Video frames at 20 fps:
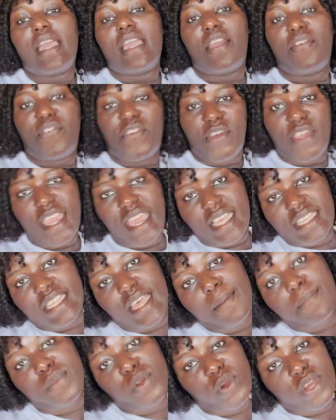If you hear
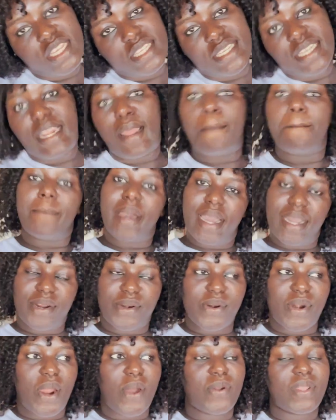some noise in the
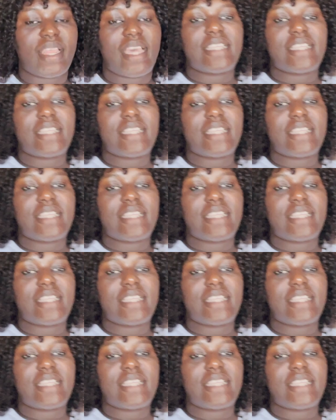background,